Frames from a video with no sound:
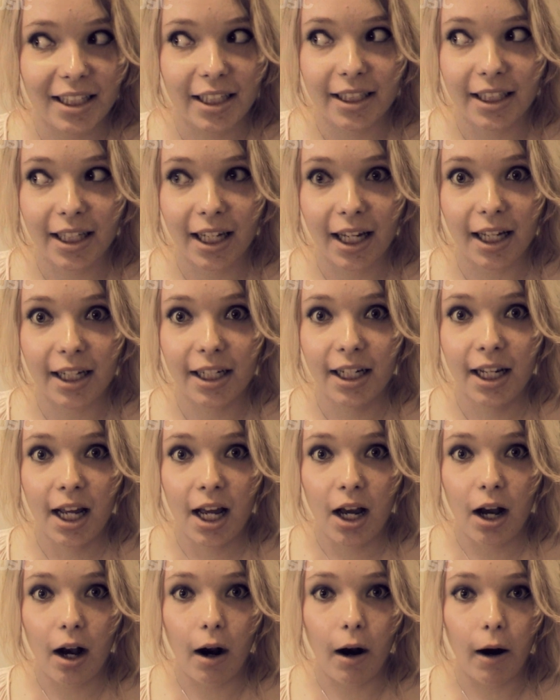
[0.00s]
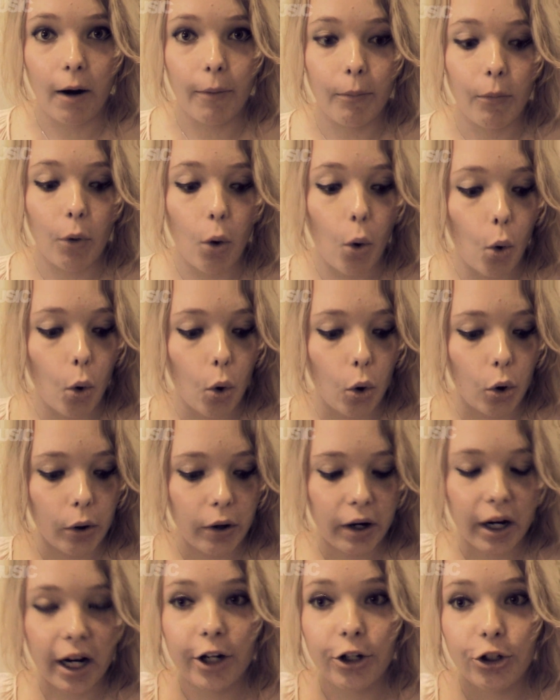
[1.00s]
like that,
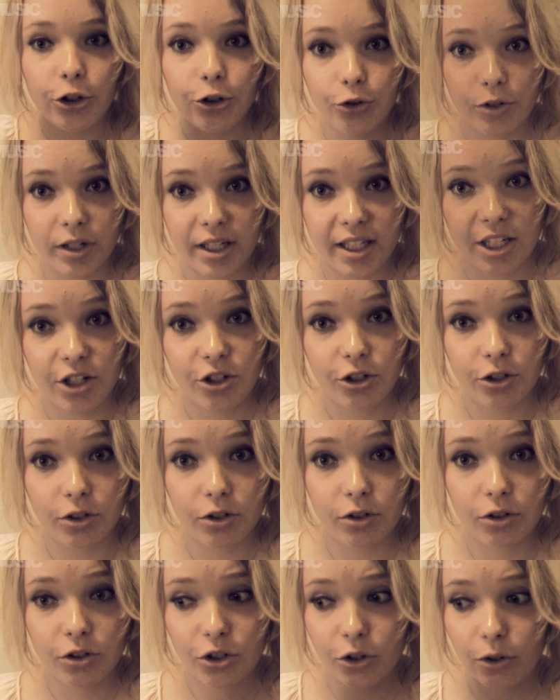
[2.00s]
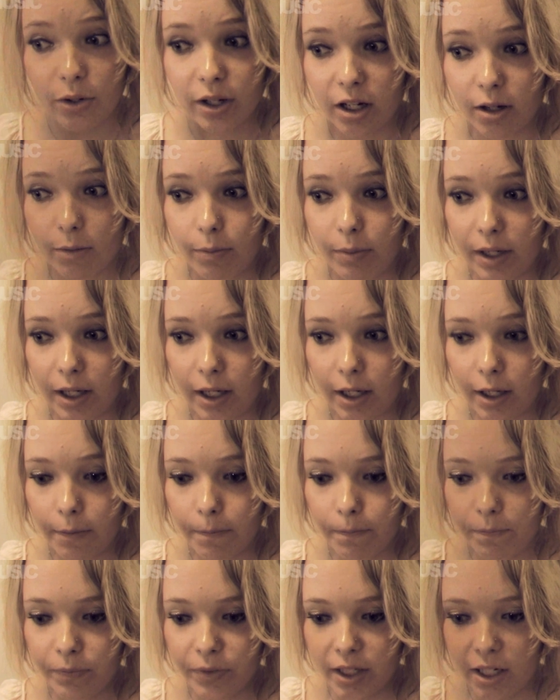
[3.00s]
or a new transition. So it could
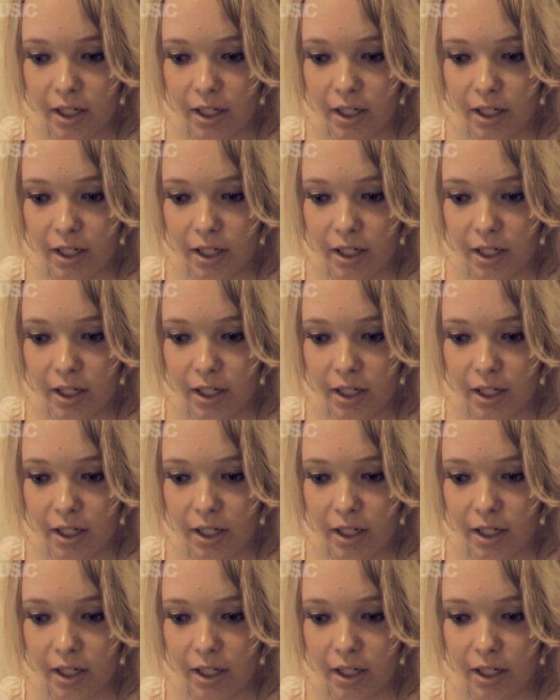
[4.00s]
be,